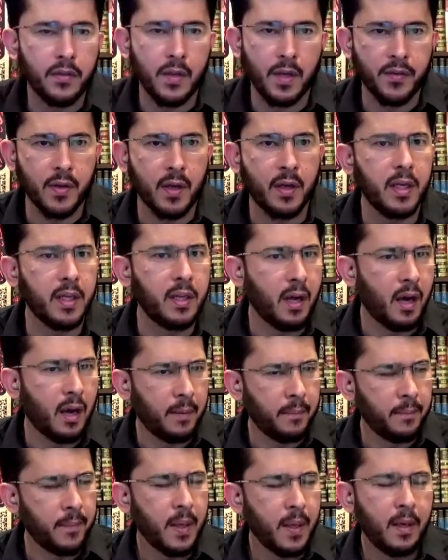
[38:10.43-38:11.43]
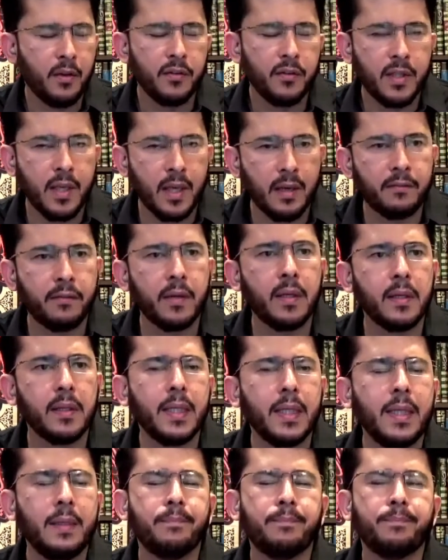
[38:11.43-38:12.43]
asanid
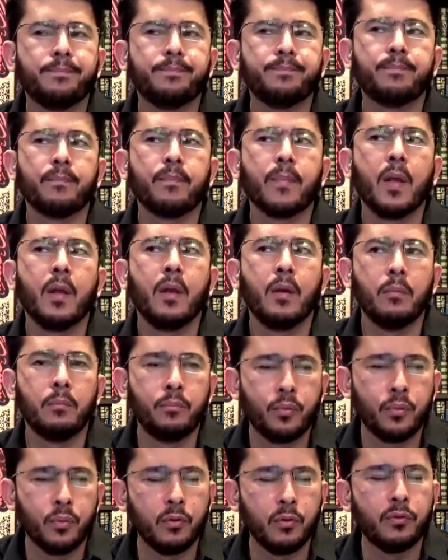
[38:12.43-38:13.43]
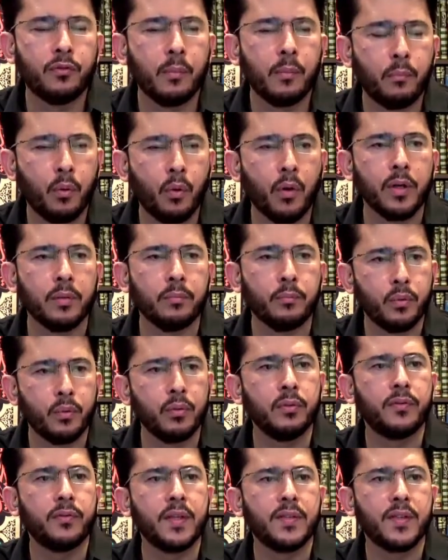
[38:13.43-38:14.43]
definitely prove the point,
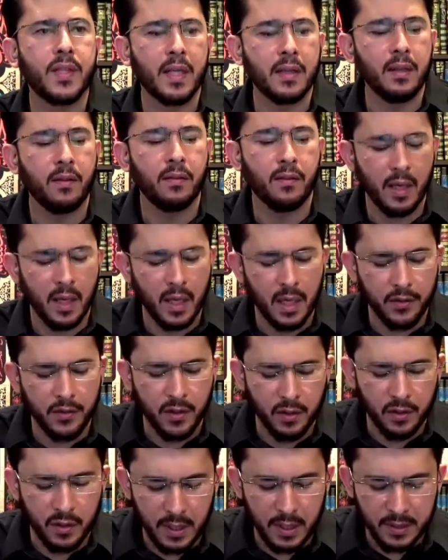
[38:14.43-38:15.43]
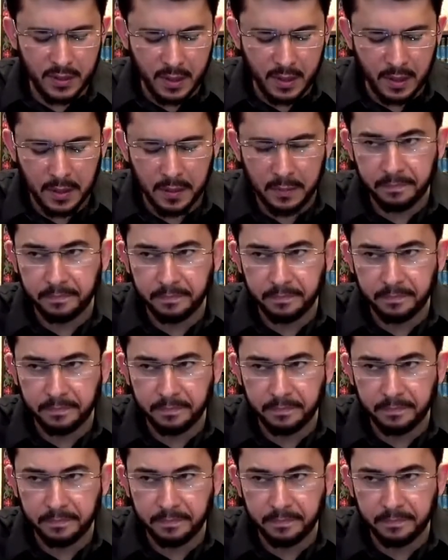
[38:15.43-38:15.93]
prove this hadith is indeed sahih.